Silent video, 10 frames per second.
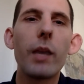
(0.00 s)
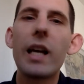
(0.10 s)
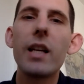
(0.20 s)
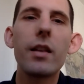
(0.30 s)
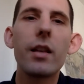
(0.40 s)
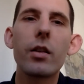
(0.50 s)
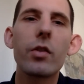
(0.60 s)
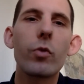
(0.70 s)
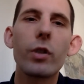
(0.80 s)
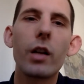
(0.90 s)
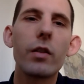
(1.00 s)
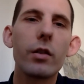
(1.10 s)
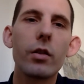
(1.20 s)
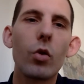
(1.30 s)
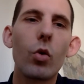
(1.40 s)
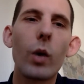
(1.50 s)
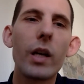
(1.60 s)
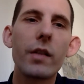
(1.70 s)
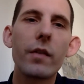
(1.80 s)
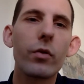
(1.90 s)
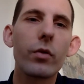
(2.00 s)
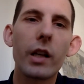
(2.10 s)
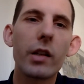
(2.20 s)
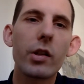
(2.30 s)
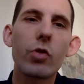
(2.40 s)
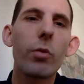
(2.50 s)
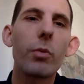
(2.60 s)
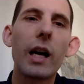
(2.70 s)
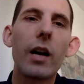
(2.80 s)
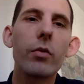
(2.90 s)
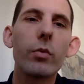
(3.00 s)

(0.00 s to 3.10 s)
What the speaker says: anything that's redundant or wasteful gets stripped out,